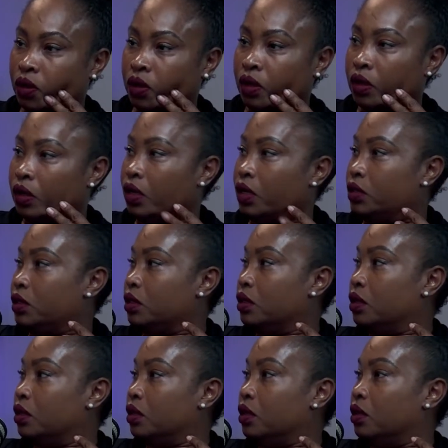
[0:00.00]
And I said,
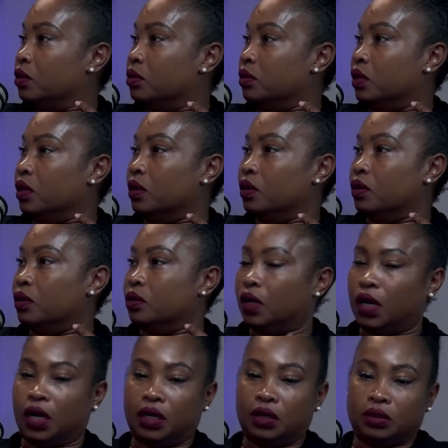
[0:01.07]
oh no,
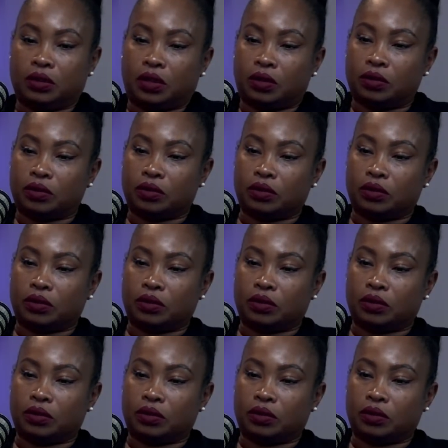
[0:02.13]
I don't know.